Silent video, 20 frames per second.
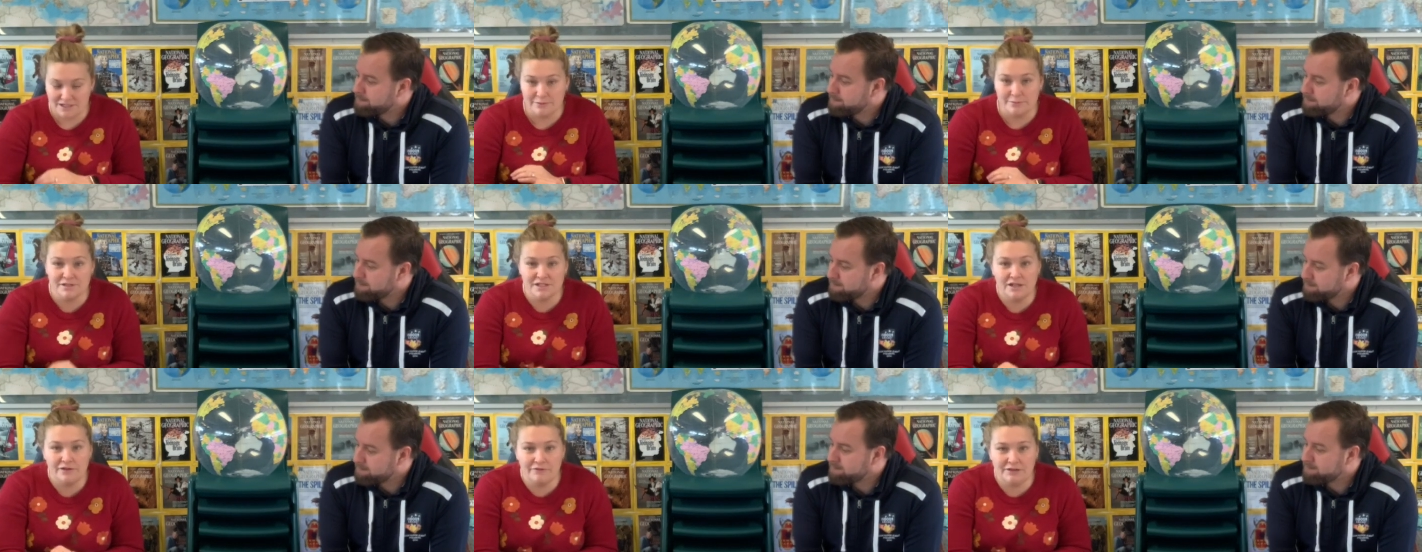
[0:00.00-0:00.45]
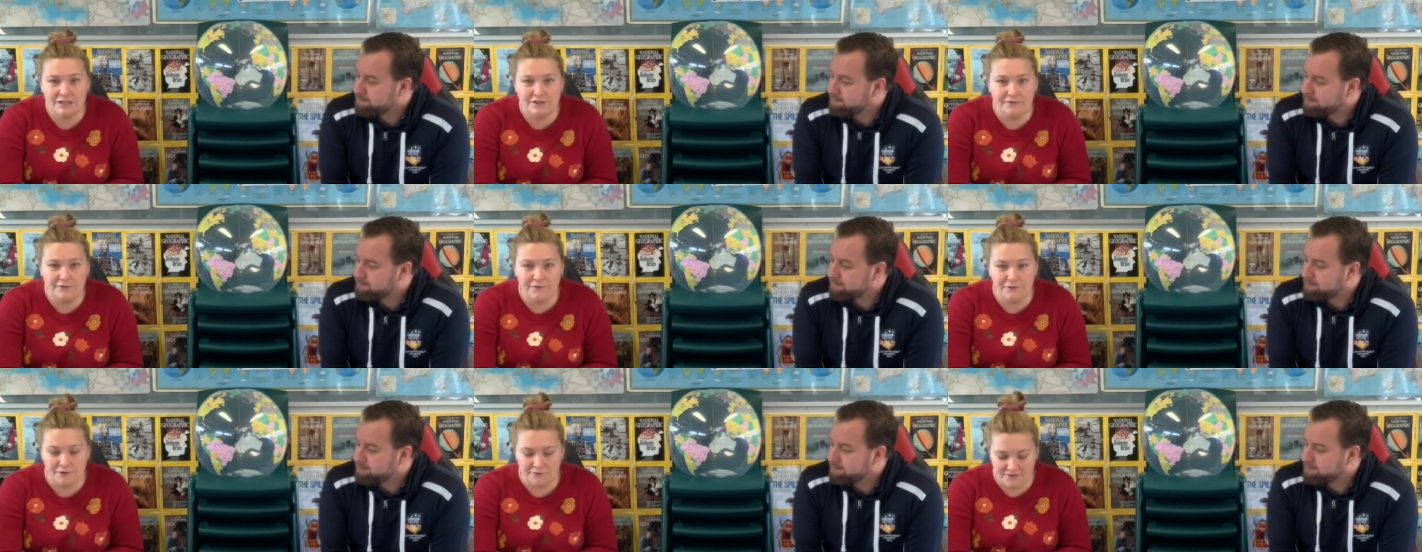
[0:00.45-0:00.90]
Speaker 1: So I'm just going to read off a
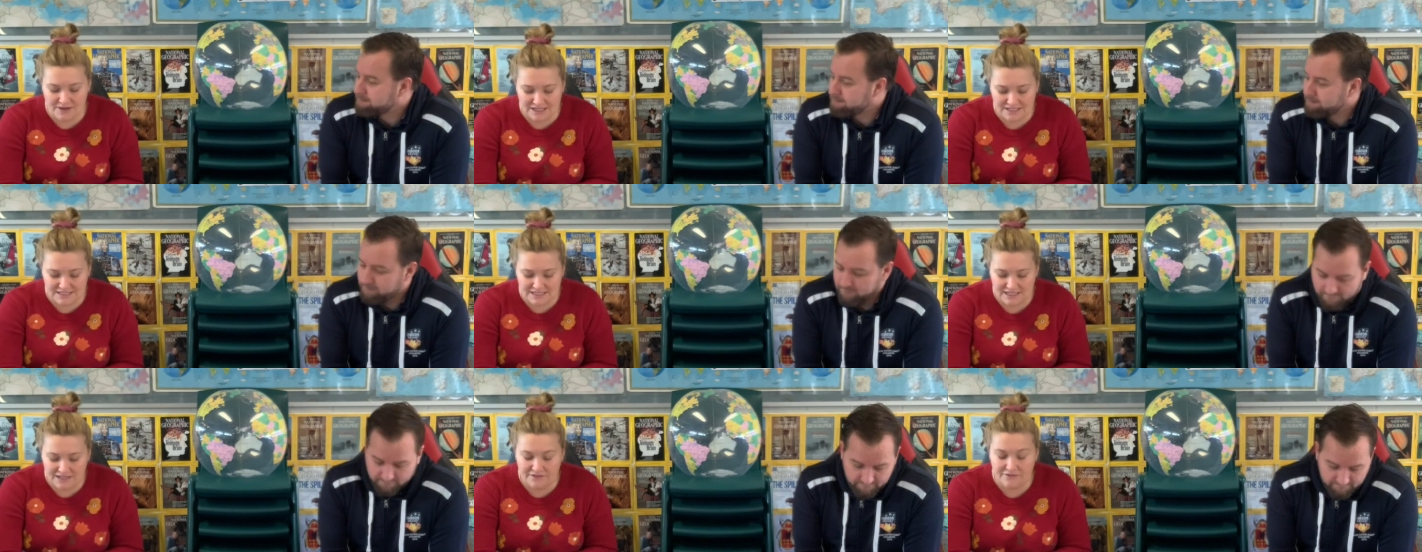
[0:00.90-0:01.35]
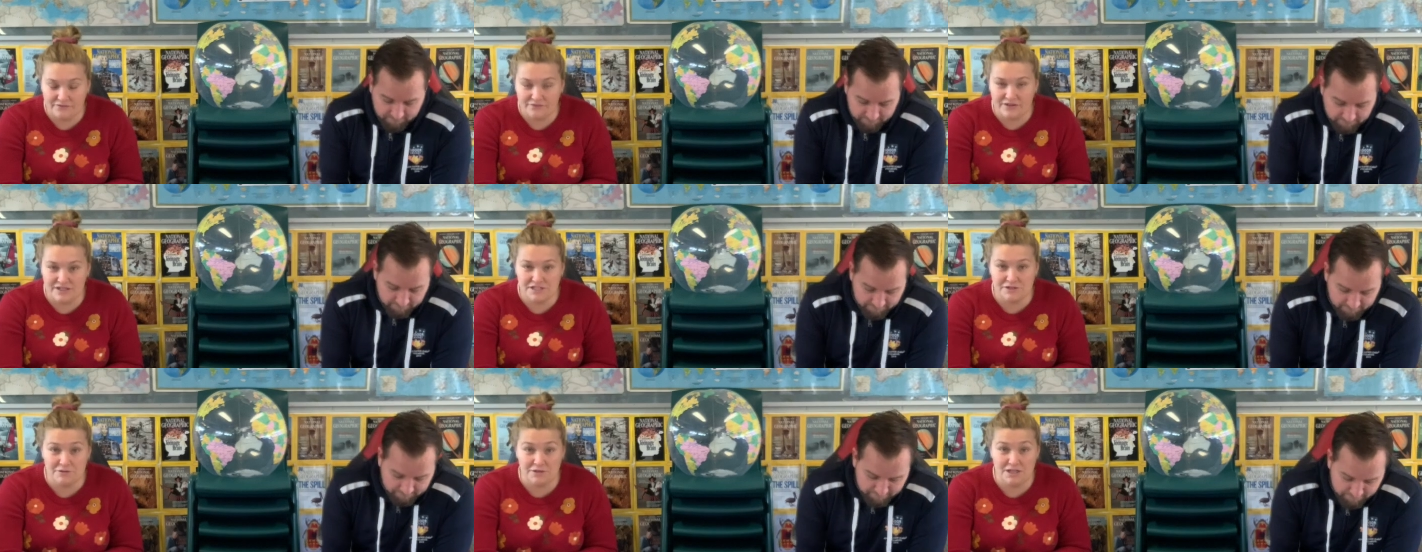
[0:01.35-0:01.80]
few facts here. Mm.
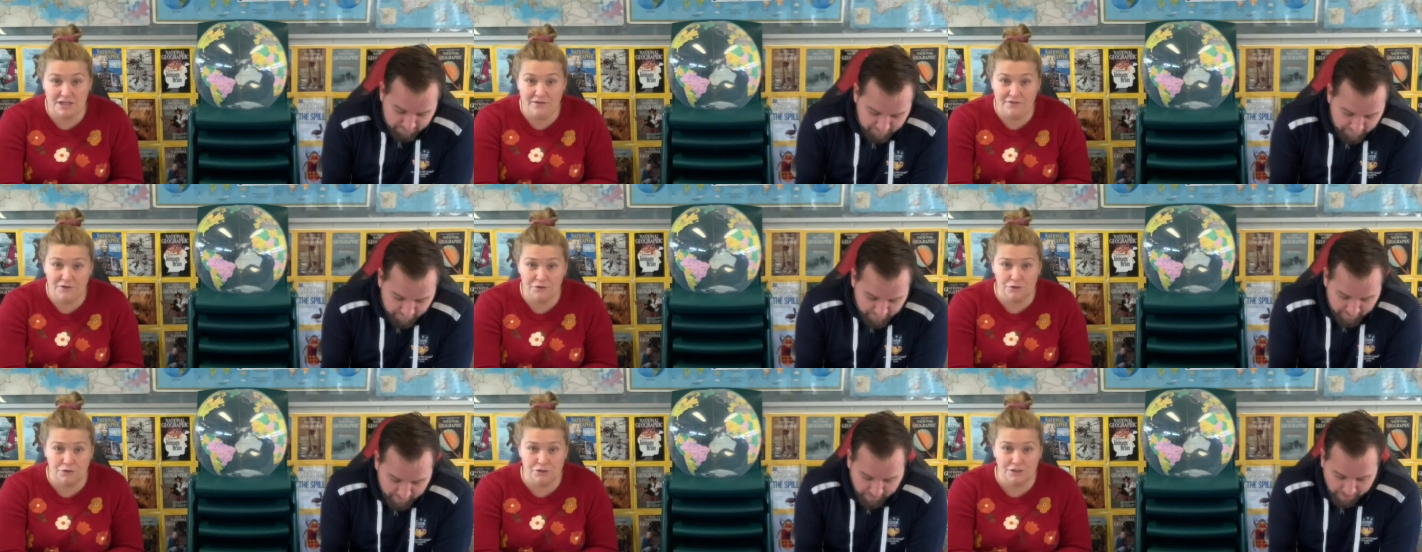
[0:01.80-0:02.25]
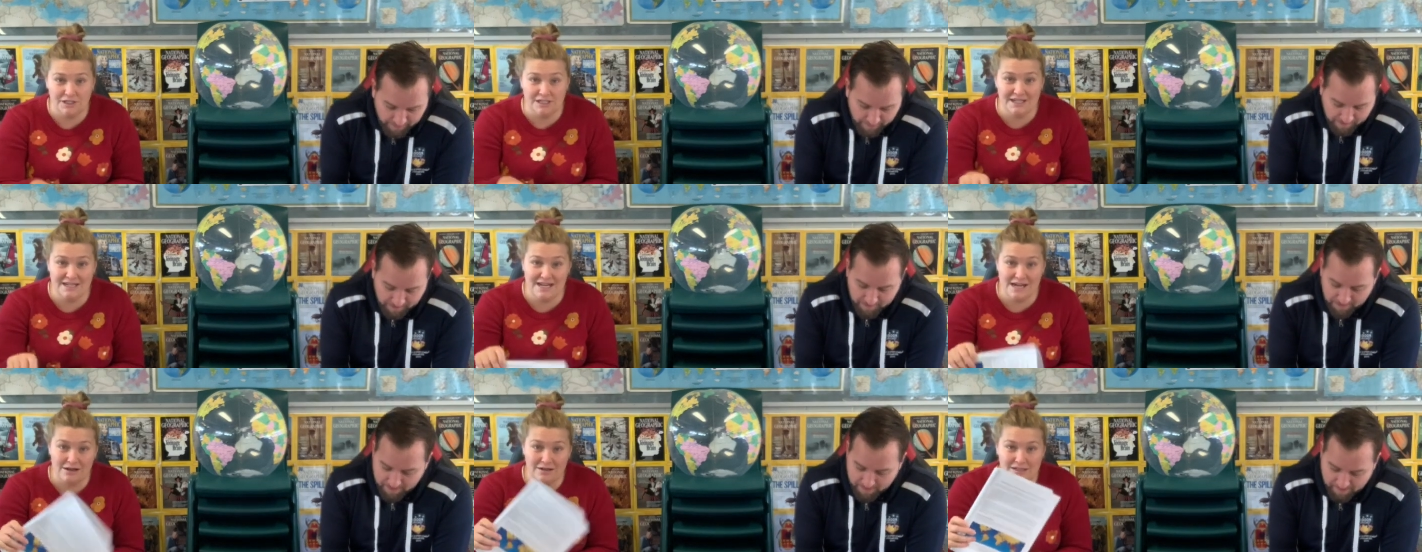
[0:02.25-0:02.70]
These are if you're in
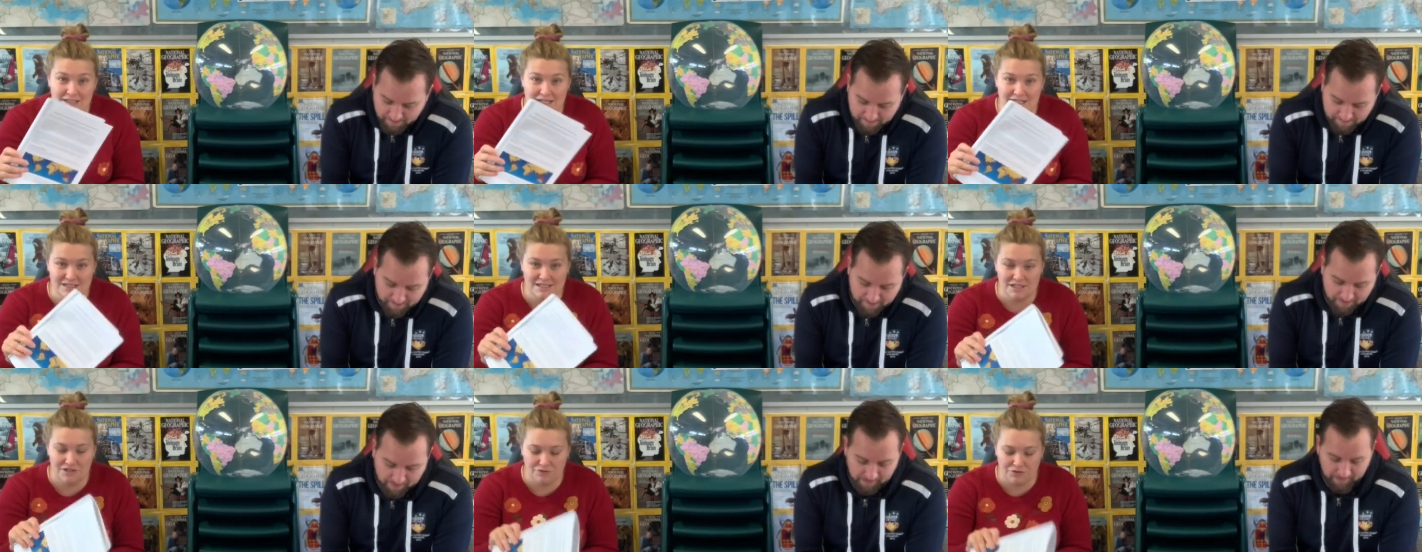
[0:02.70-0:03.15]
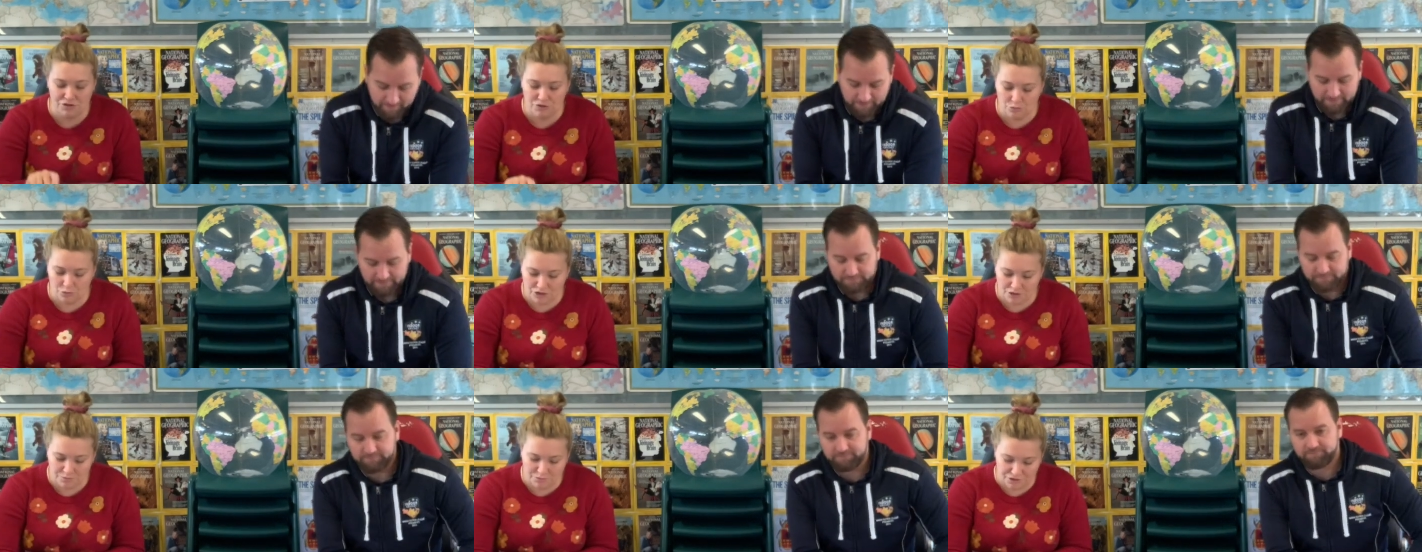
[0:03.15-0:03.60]
our classes or in your
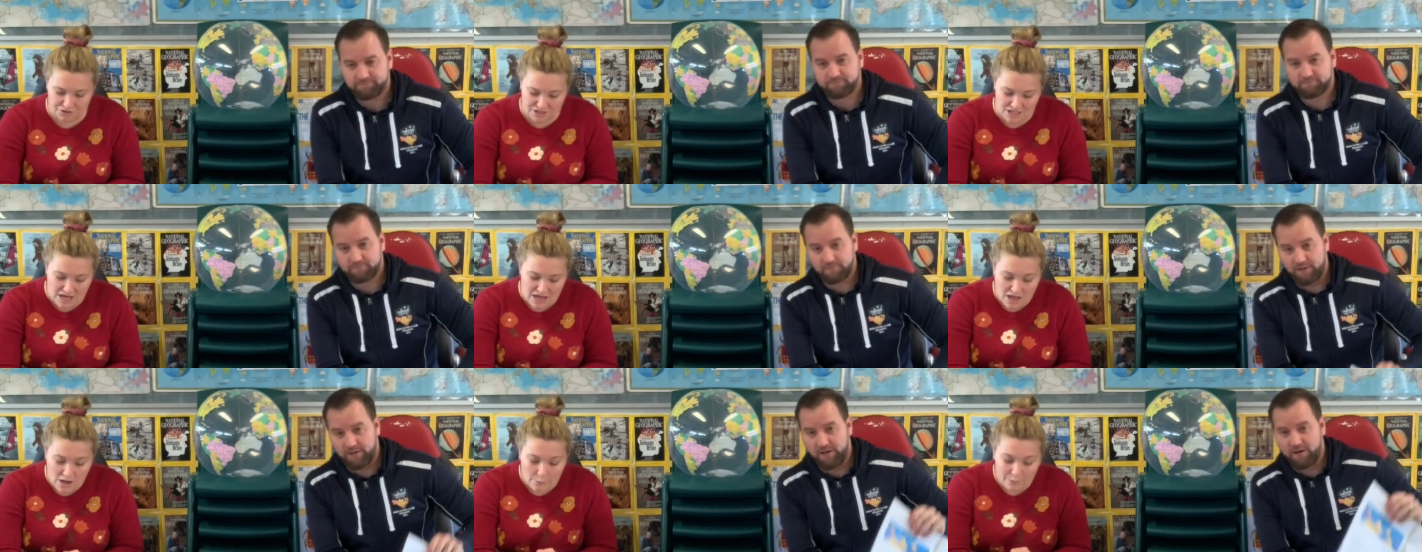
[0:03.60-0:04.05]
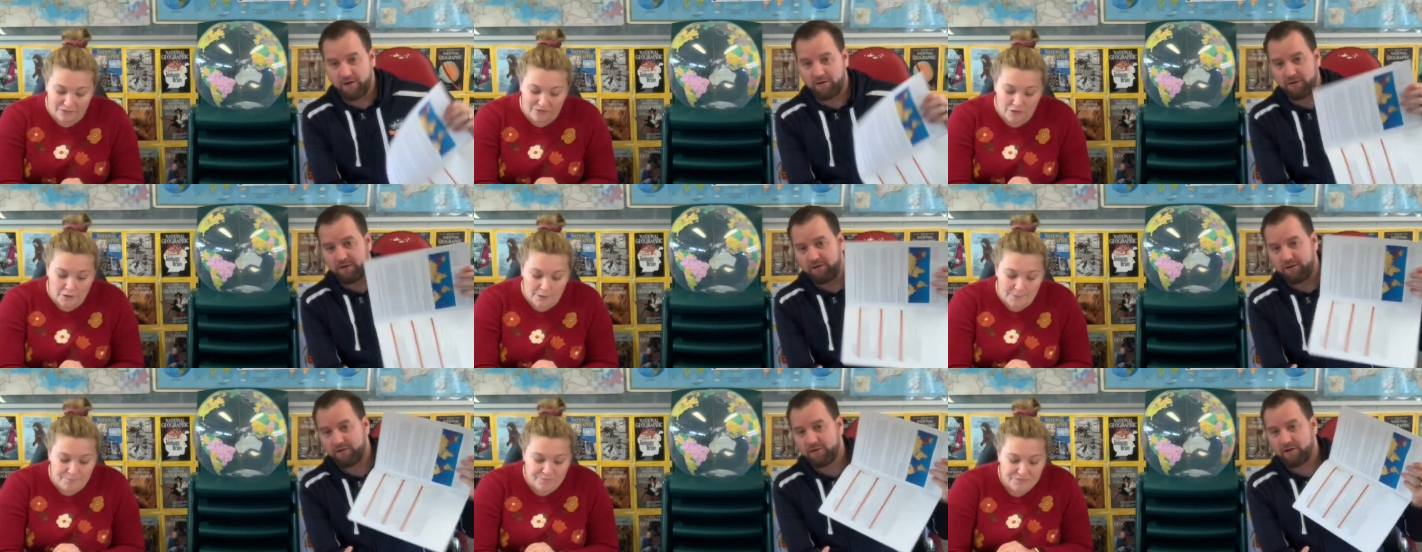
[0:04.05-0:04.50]
workbooks. You know,
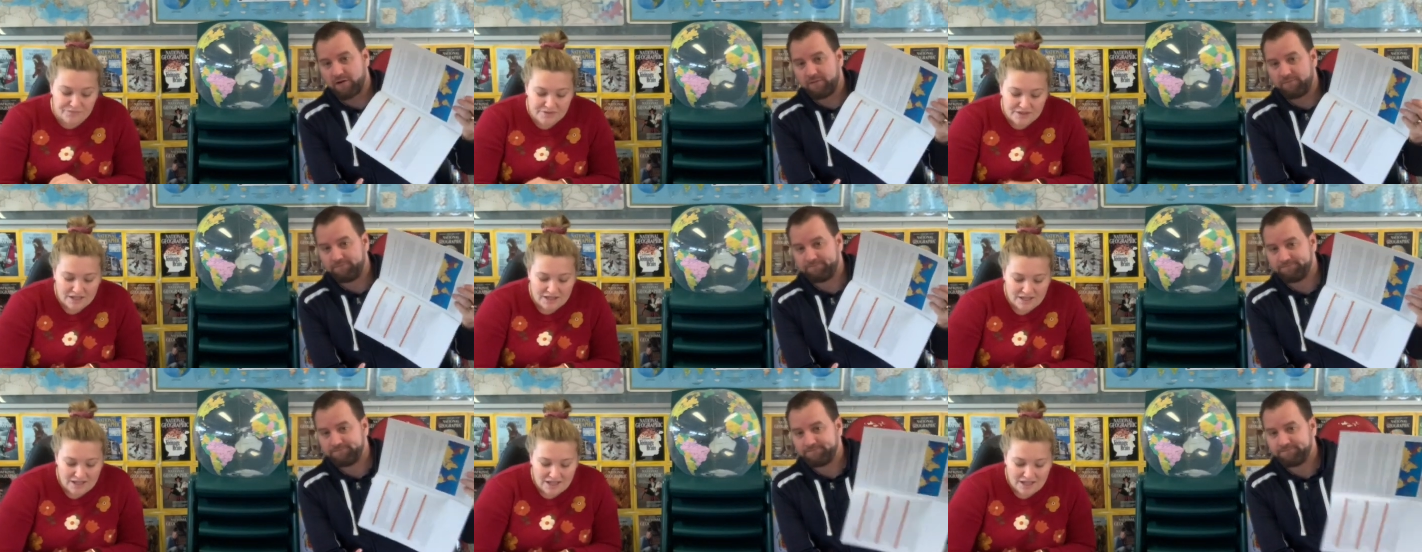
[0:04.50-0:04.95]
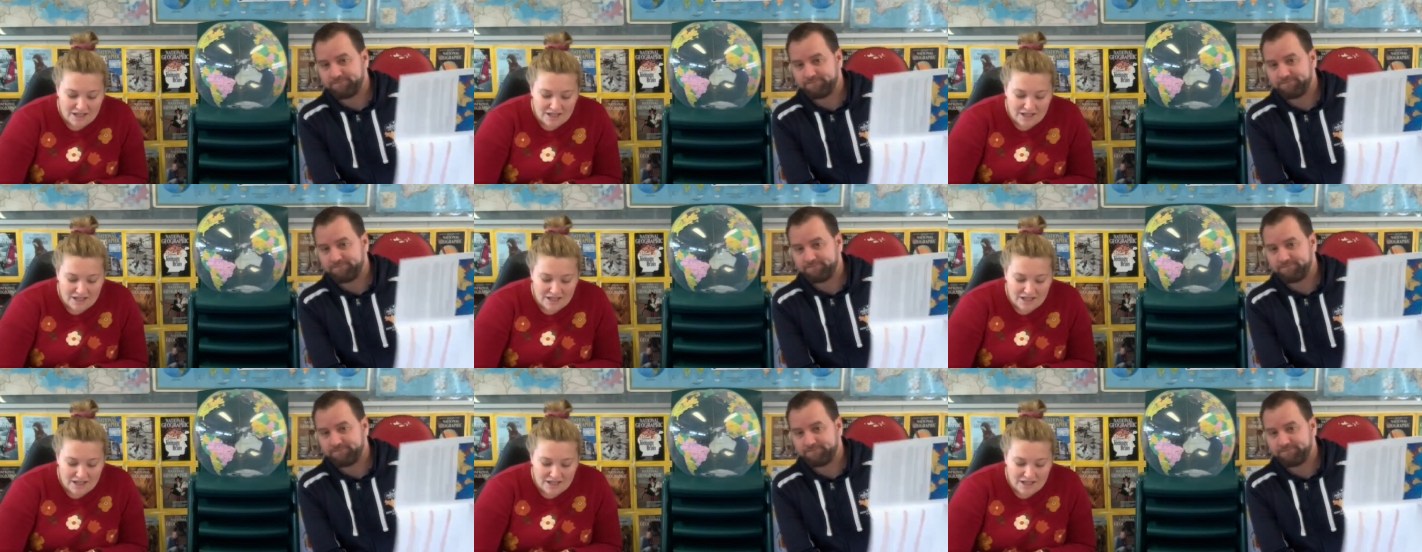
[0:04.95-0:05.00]
got, you got them.